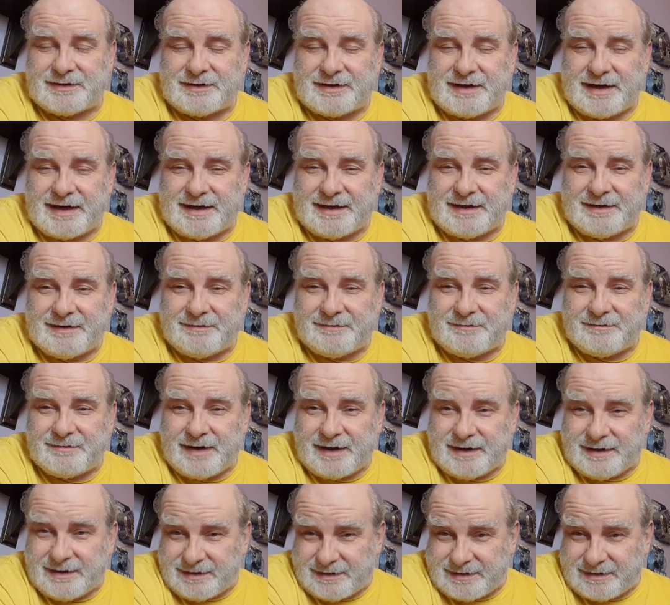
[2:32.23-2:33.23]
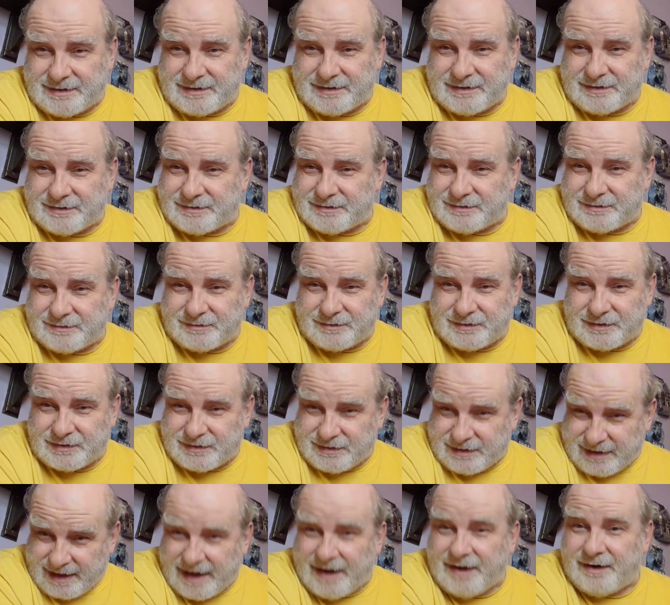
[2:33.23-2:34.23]
they manage to
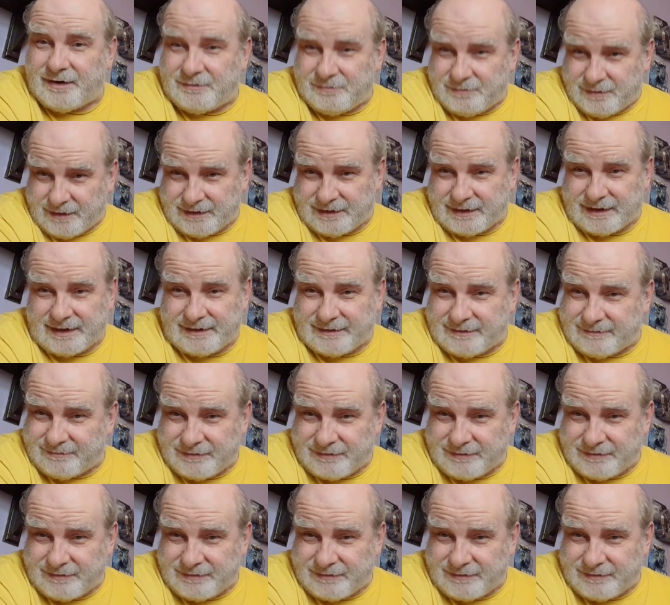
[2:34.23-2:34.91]
just get on with it.